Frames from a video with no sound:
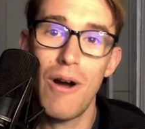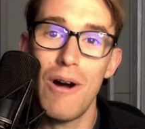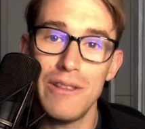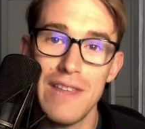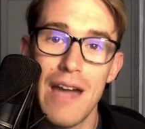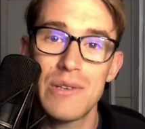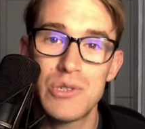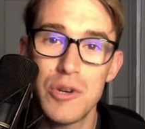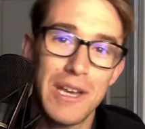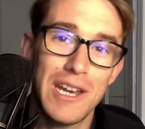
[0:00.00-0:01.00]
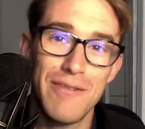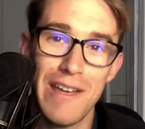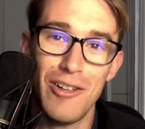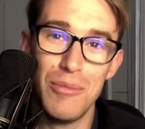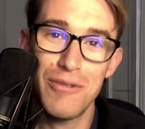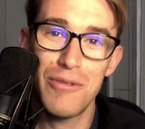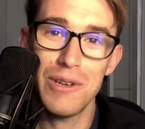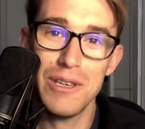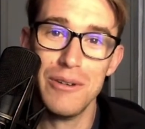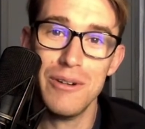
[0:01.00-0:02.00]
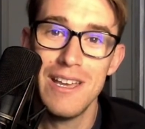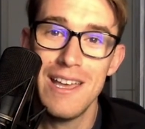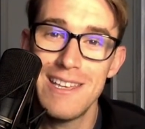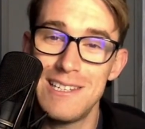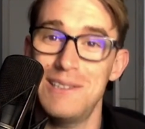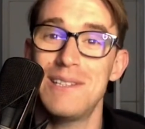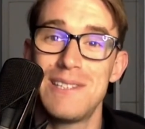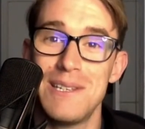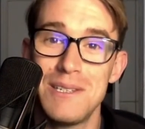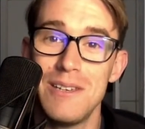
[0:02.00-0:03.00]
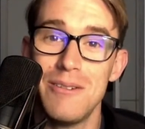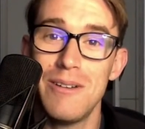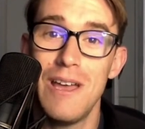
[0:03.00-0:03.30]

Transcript: all now streaming and available for you to listen to.